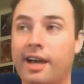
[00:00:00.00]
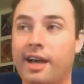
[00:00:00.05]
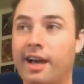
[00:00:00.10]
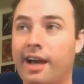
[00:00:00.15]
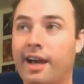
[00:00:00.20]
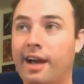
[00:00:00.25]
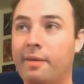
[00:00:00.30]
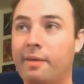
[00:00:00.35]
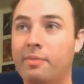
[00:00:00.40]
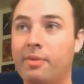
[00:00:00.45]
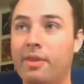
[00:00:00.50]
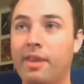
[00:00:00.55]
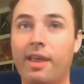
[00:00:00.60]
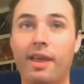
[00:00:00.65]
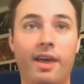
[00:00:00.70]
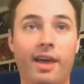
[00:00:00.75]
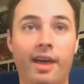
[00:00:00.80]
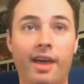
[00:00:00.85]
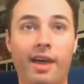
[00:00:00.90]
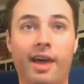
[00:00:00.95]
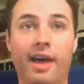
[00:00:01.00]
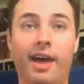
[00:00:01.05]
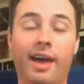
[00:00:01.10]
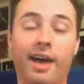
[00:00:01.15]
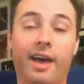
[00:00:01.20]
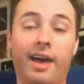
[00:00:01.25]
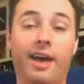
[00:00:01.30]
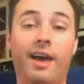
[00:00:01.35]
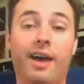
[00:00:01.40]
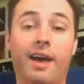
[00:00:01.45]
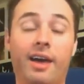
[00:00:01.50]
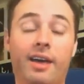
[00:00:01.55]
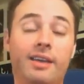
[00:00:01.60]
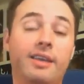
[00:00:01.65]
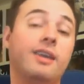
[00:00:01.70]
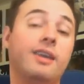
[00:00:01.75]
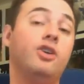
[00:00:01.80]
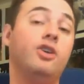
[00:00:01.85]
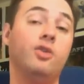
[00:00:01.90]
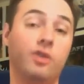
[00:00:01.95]
Um, uh,
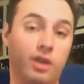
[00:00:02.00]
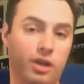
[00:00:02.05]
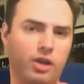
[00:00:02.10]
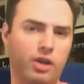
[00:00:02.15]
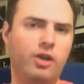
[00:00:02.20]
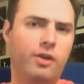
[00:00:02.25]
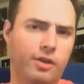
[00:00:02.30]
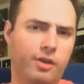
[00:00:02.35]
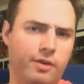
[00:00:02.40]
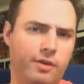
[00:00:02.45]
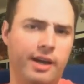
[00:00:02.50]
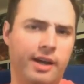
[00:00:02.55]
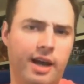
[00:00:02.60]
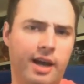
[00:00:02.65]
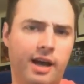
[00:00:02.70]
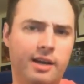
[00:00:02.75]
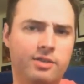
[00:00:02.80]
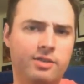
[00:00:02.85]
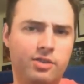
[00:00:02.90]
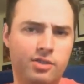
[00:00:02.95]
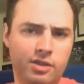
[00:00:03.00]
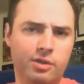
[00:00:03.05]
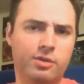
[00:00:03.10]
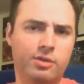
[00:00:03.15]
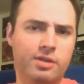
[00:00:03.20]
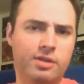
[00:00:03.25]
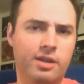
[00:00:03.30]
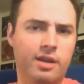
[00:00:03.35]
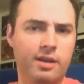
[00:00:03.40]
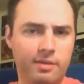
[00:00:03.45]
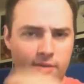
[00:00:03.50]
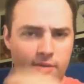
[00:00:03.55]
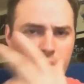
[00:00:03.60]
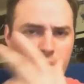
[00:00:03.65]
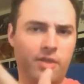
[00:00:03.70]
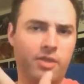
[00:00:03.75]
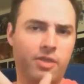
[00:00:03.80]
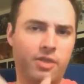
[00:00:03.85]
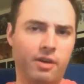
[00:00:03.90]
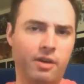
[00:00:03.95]
you know, you know the Greek gods Zeus and
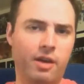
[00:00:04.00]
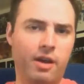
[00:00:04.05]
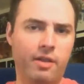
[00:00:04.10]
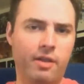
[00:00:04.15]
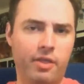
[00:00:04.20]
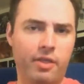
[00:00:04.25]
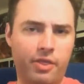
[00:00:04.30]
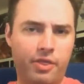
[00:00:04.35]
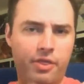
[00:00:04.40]
uh,